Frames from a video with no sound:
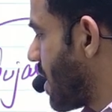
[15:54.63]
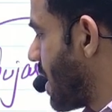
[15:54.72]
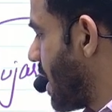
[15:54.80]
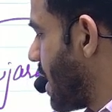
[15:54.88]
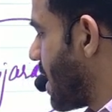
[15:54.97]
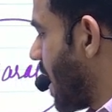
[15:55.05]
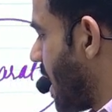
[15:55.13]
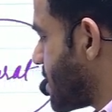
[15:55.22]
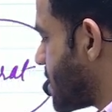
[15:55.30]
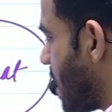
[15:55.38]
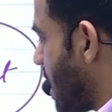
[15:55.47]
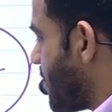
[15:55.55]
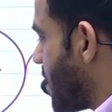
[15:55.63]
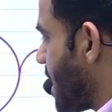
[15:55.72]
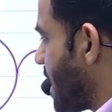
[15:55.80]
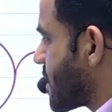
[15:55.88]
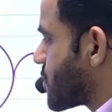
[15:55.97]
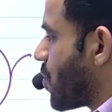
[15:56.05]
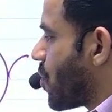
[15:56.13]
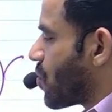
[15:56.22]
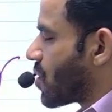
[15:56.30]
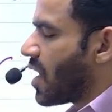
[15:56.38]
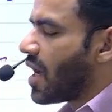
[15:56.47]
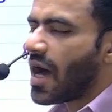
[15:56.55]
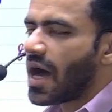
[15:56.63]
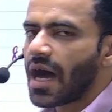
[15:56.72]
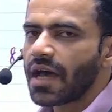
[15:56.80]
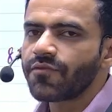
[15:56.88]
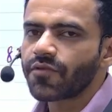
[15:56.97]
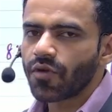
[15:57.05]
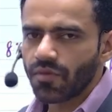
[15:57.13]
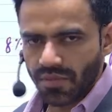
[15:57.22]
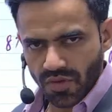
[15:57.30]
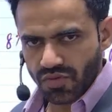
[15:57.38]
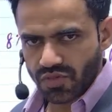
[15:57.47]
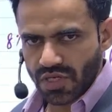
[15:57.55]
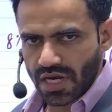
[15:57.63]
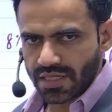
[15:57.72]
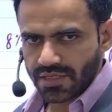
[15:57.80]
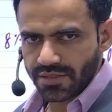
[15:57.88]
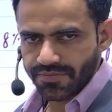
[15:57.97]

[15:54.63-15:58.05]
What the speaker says: India's diamond export are from Gujarat.